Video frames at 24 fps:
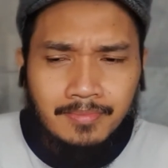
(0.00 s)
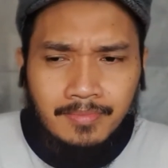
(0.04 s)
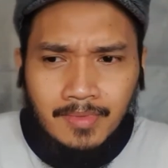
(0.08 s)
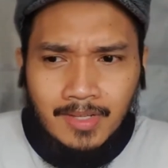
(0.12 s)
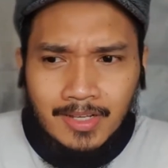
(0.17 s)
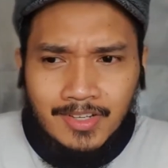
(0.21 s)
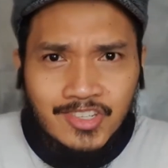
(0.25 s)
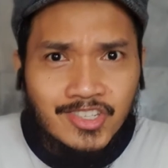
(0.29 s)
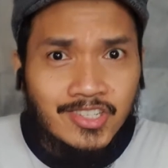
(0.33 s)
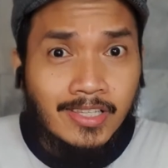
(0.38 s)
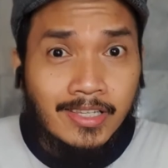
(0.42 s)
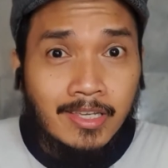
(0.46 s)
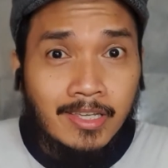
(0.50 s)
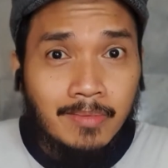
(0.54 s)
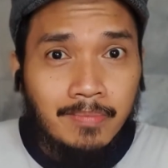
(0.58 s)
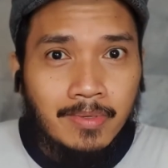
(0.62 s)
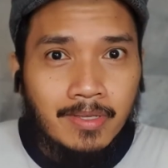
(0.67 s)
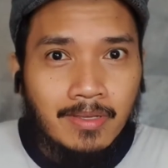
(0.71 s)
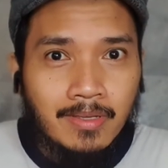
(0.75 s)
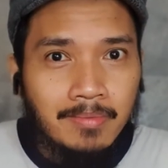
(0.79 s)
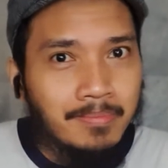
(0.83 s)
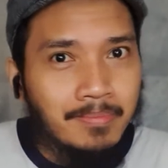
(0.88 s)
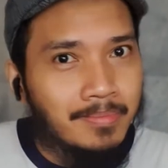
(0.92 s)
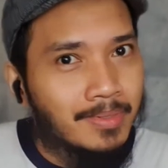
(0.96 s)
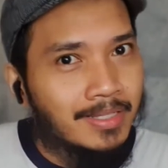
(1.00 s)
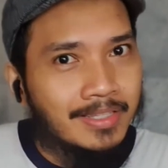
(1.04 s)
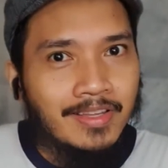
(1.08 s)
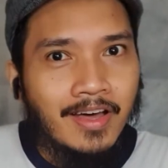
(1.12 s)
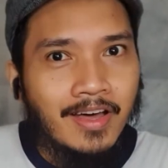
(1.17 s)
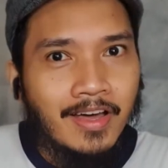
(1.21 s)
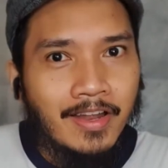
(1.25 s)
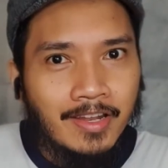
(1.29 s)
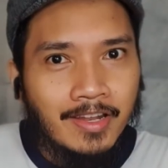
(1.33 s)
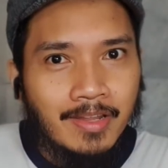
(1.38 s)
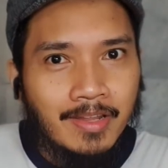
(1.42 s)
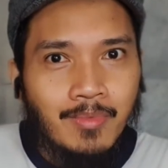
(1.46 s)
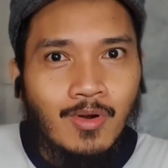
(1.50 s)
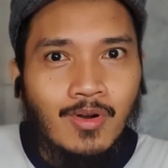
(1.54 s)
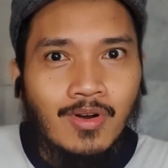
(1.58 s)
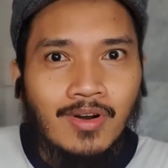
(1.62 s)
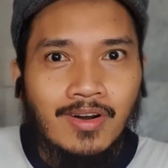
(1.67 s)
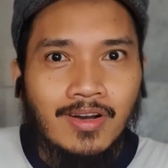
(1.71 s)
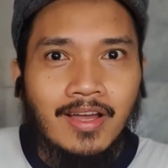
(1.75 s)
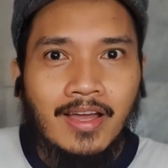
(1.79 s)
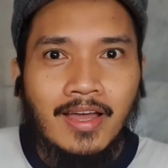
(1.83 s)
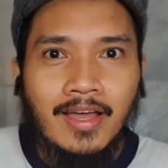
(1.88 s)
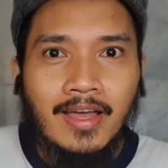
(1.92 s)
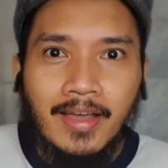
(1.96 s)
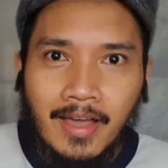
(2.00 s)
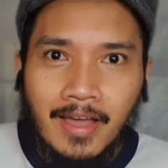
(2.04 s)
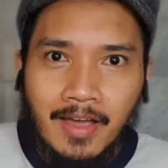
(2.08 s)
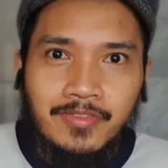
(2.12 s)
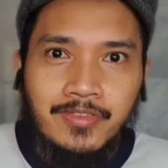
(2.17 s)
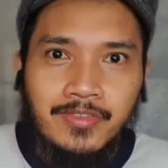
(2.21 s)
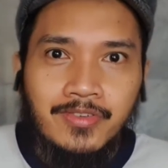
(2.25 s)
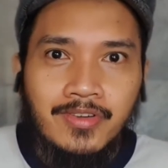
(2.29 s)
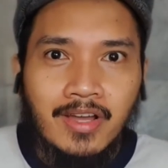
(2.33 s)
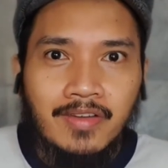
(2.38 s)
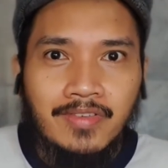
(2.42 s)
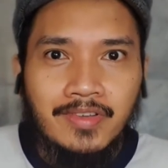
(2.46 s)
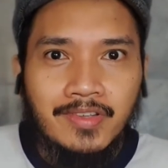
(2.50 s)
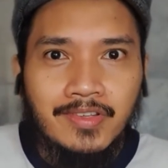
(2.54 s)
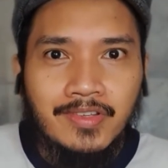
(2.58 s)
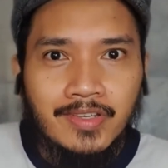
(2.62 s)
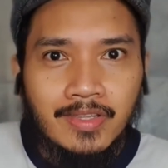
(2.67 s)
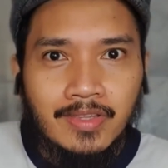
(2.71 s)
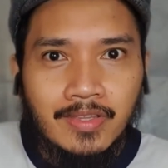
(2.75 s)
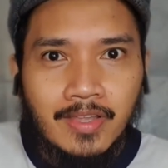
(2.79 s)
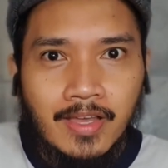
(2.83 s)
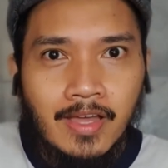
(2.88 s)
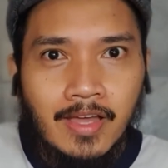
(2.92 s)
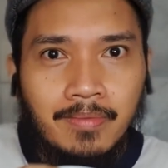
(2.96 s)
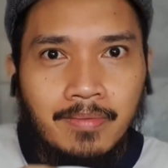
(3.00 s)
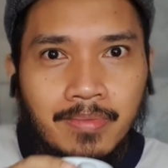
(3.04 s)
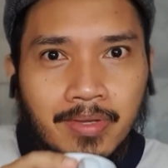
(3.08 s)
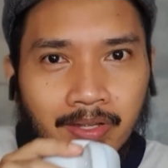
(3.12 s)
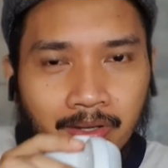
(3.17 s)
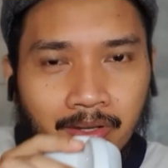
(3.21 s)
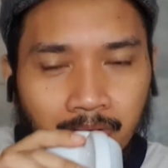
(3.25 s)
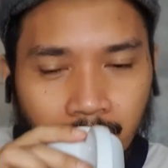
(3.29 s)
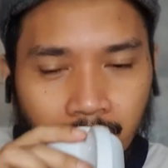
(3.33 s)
sleepy, but not anymore after having seen that, man.